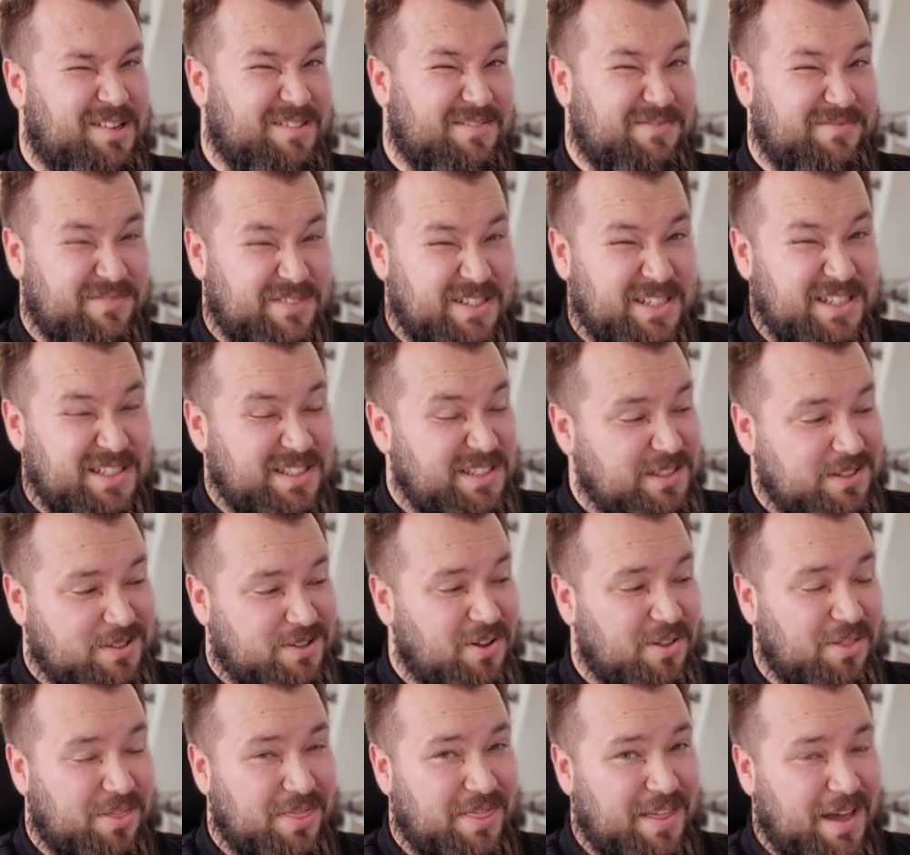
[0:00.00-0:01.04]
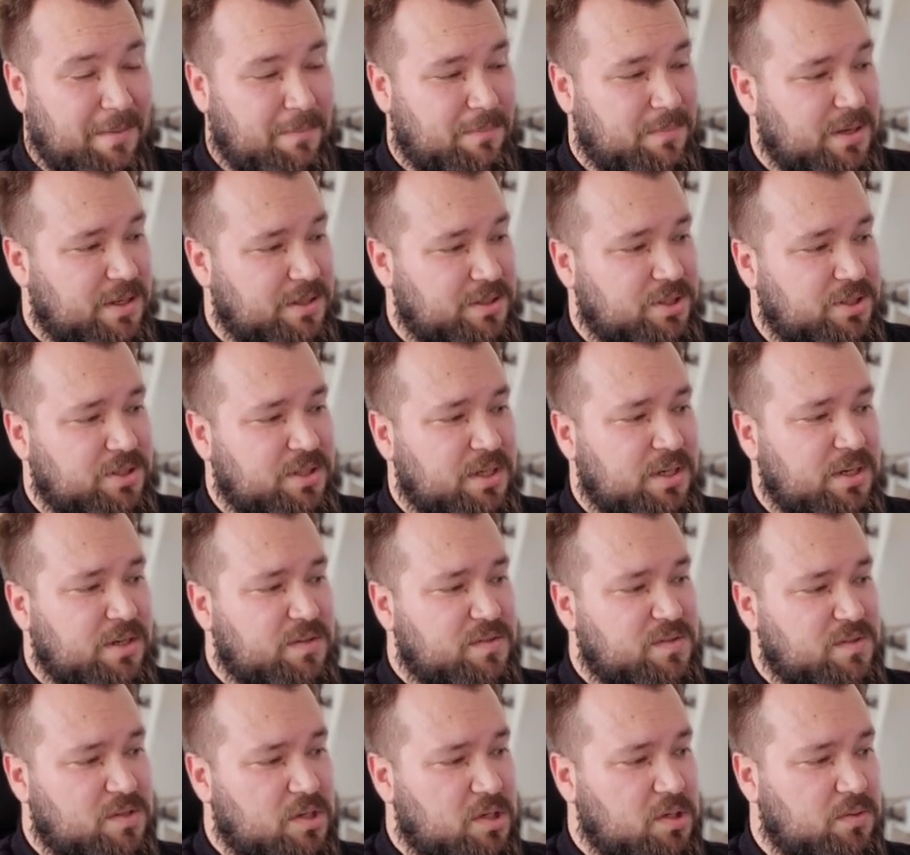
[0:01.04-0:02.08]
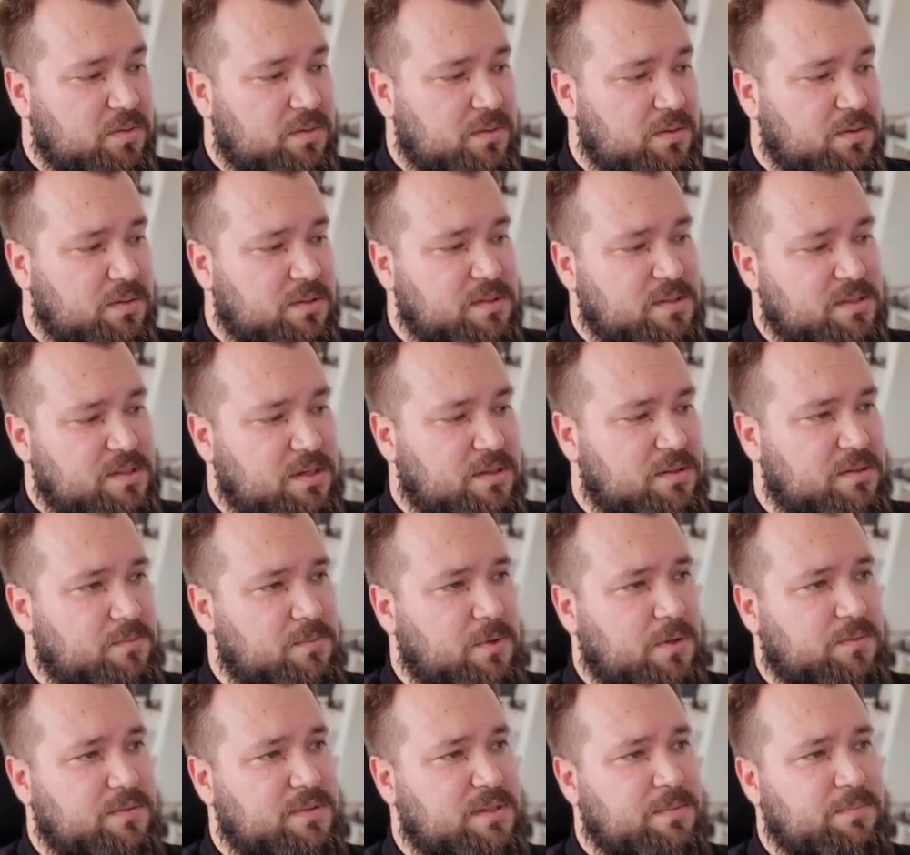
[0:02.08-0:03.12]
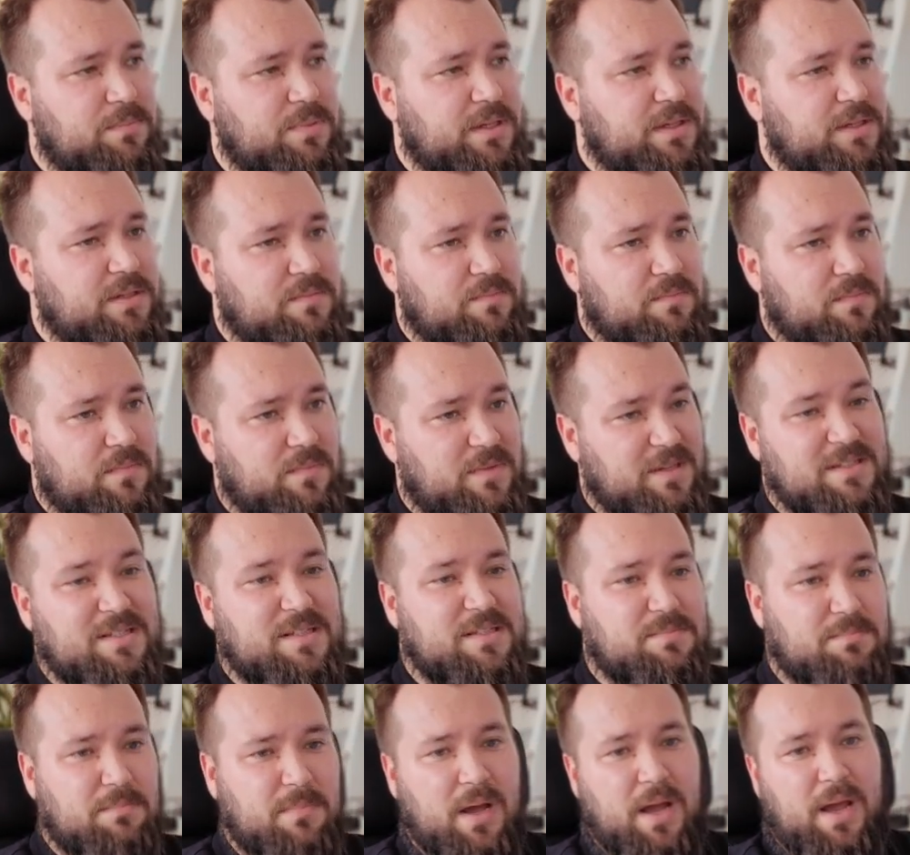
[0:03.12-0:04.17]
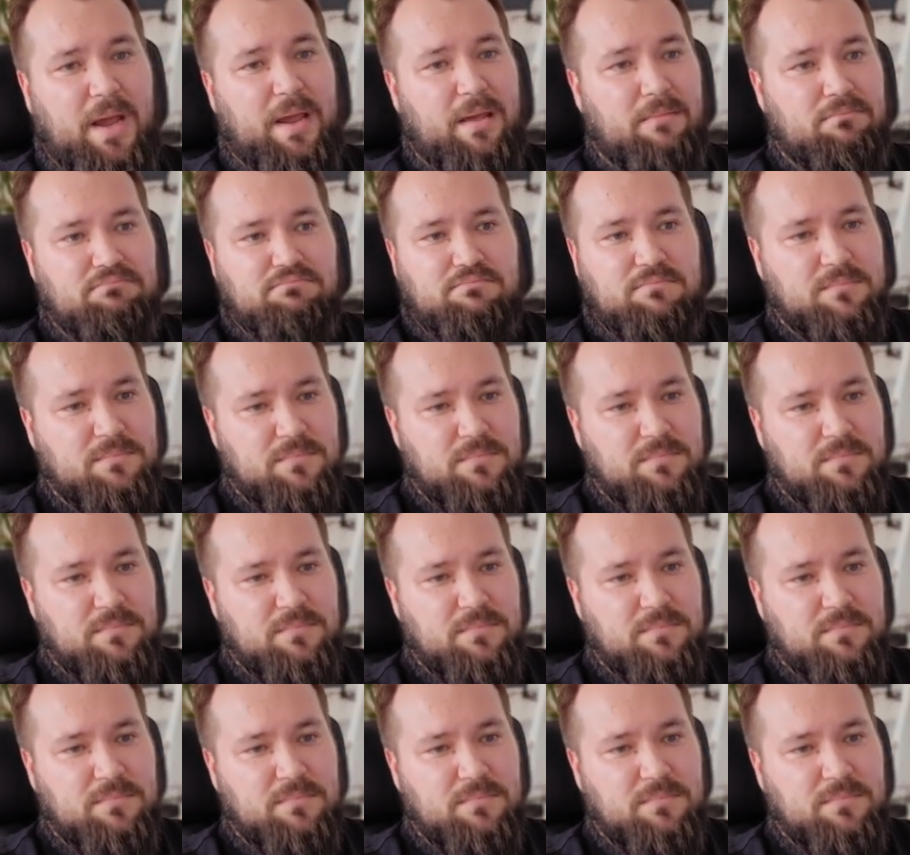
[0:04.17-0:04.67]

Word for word: Really not that much. So sales quote template, this is my